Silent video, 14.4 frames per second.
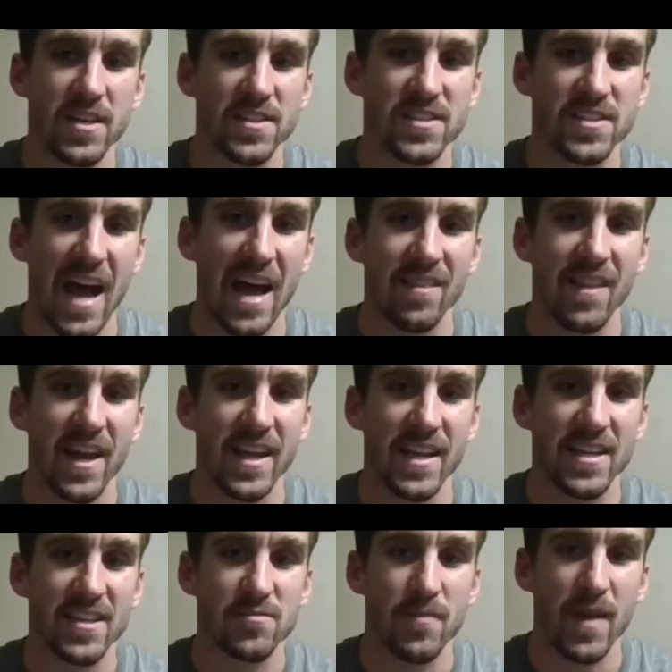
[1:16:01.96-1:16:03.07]
not letting
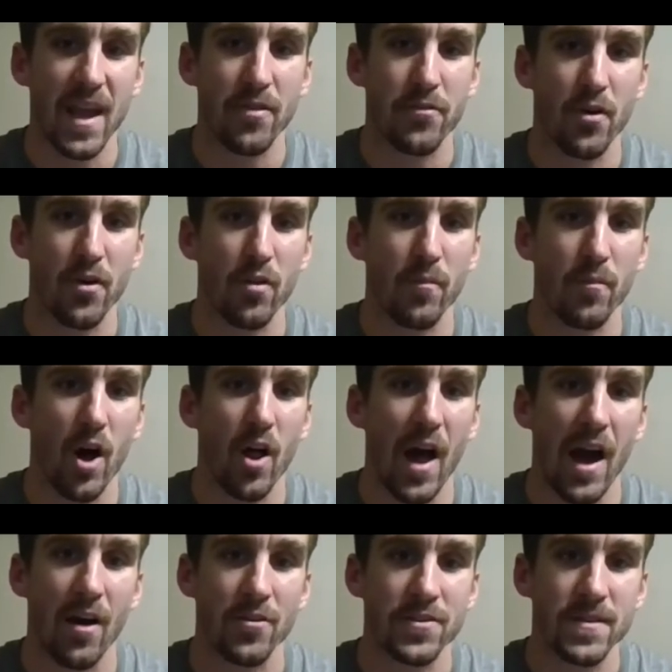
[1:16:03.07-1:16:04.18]
his man throw the ball
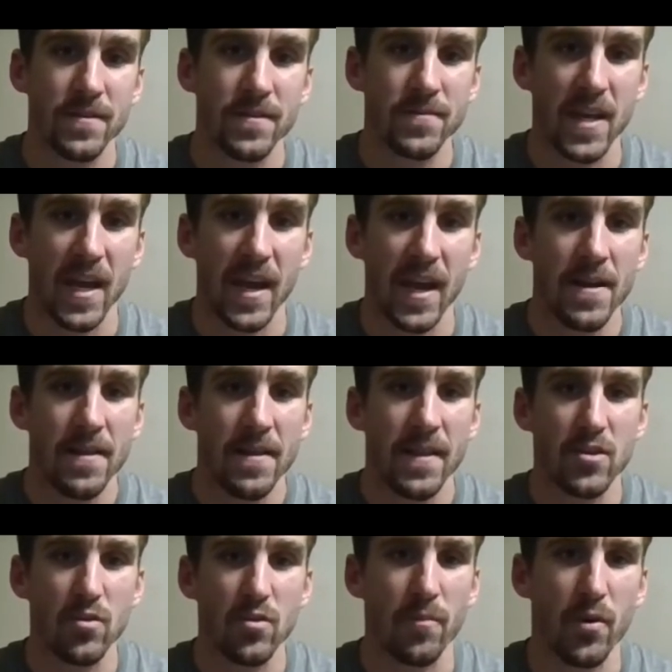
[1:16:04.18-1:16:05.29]
out. Okay, they
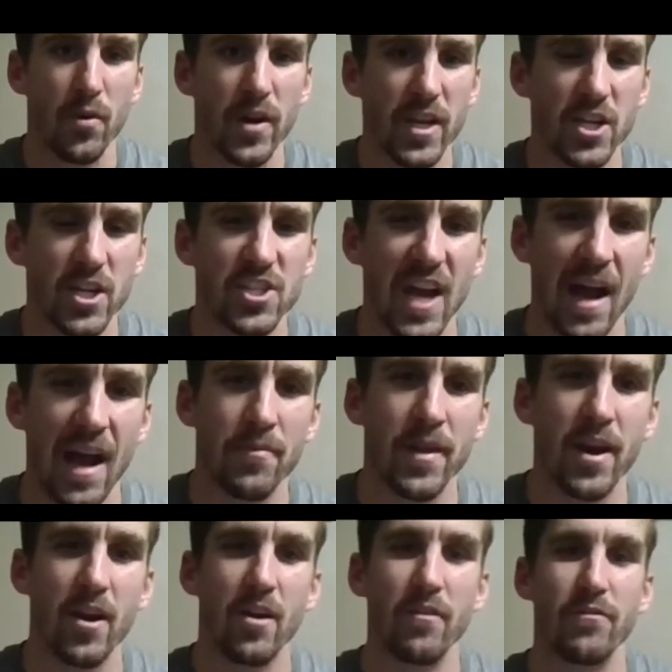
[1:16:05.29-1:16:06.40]
do a pretty good job
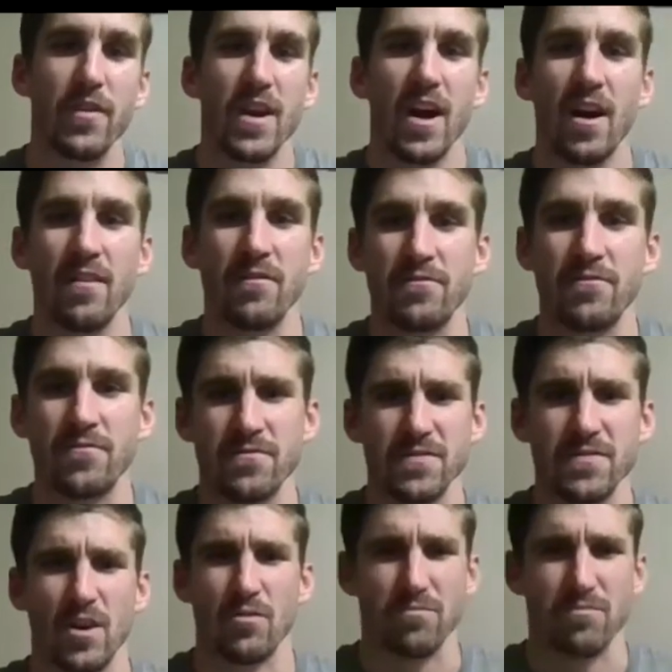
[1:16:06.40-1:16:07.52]
there of
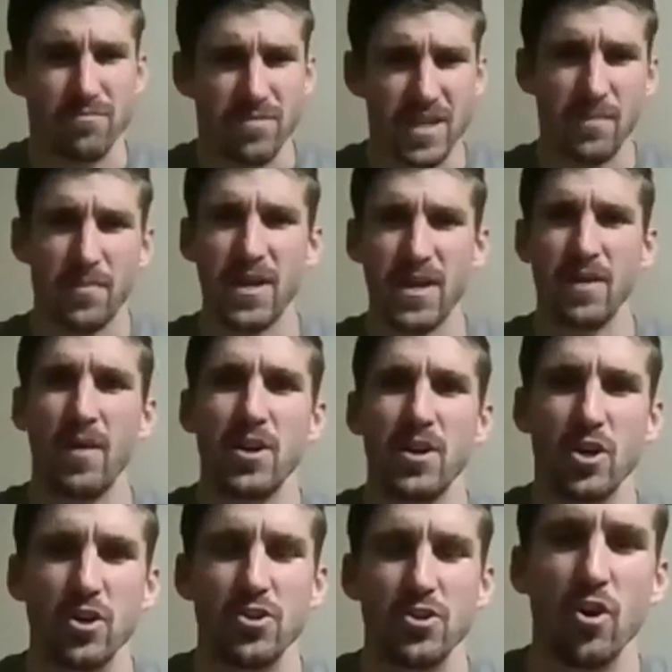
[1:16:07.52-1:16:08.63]
keeping him under
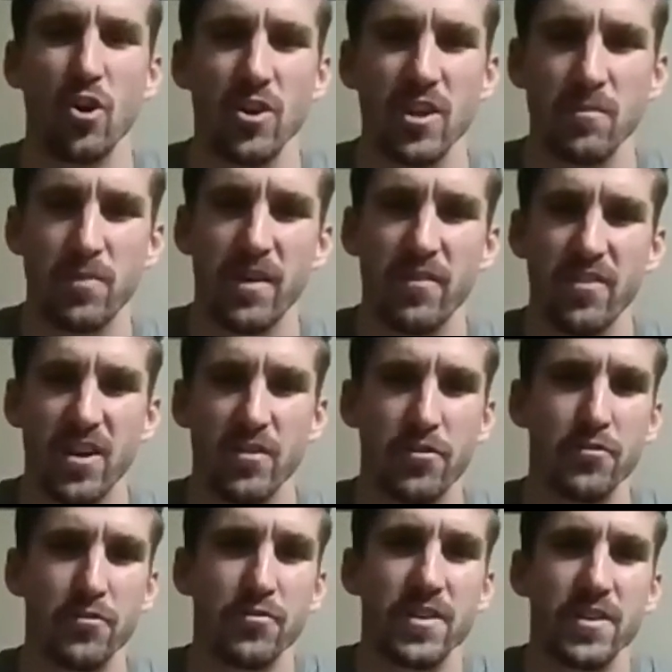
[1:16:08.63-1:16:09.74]
control. He pivoted
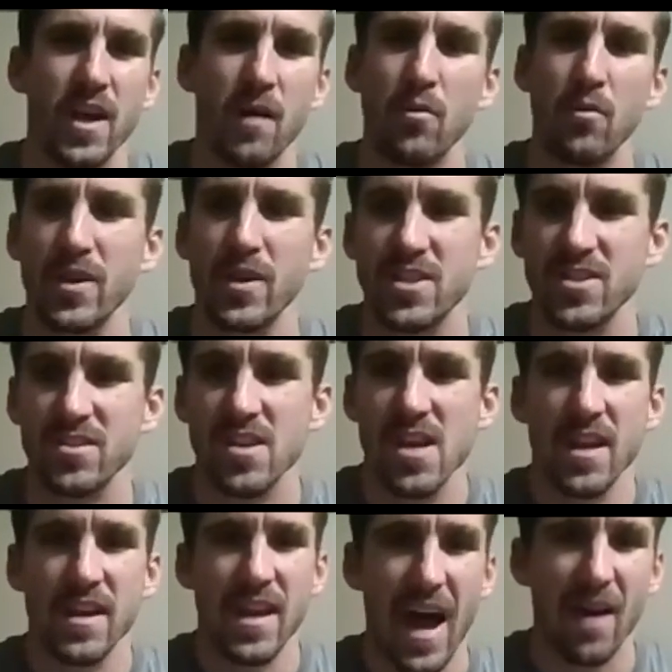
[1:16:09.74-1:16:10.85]
through the double, which is
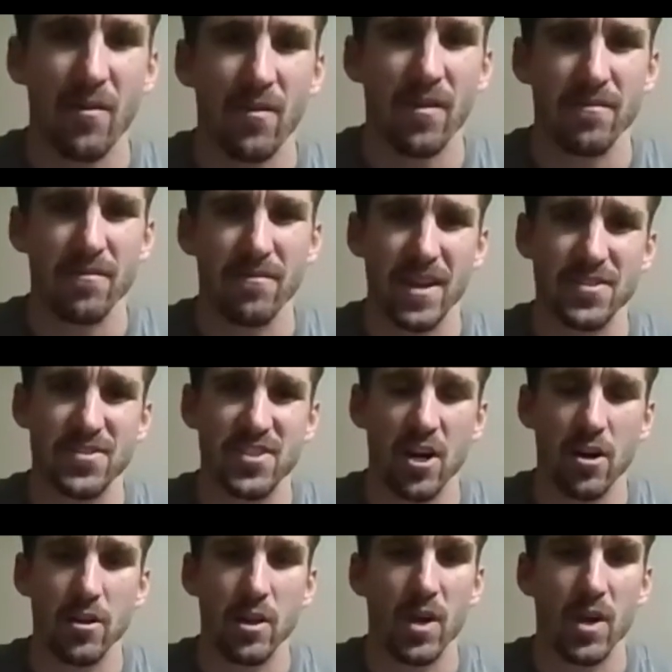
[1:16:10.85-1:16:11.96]
not
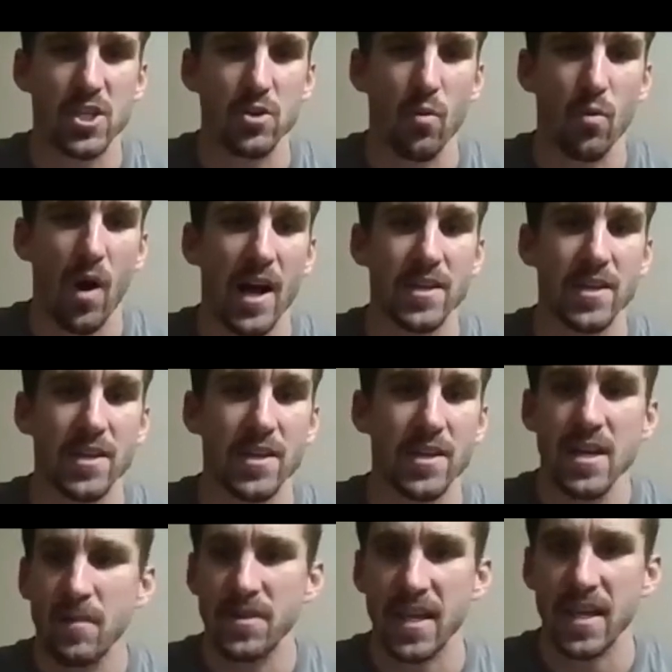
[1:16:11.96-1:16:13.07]
necessarily what you want,
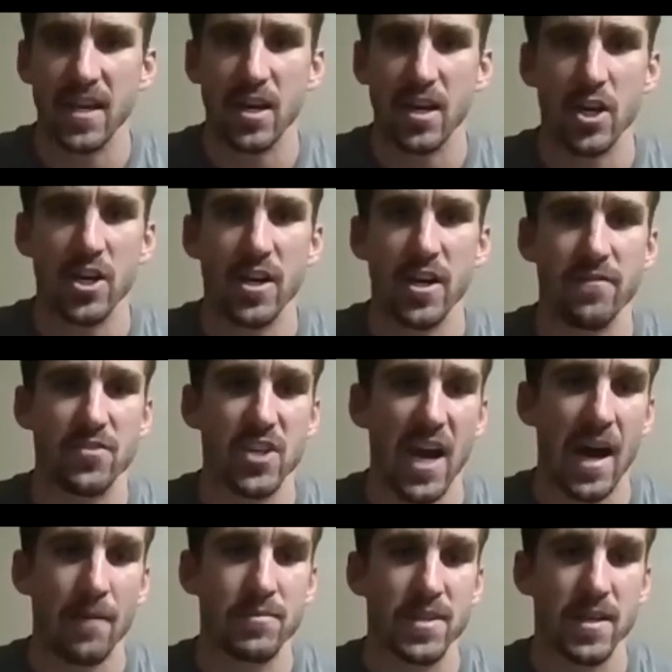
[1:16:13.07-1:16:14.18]
but they did a good enough
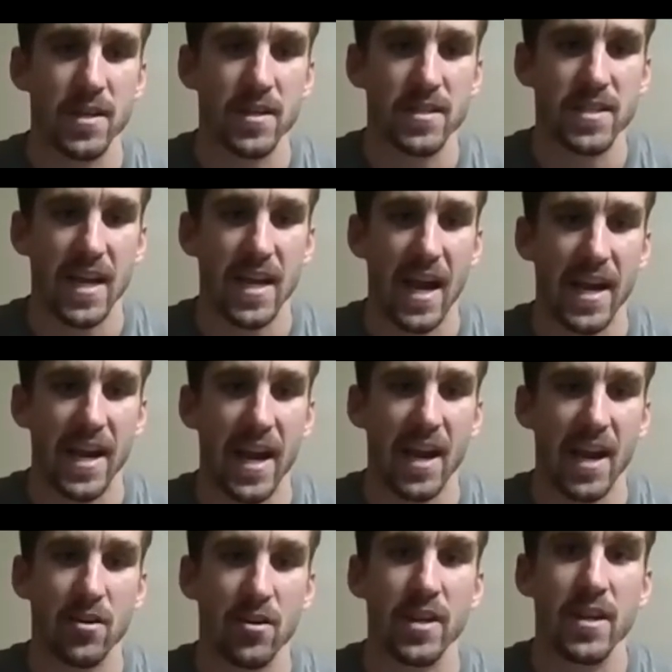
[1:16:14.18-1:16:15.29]
job to kind of handle it.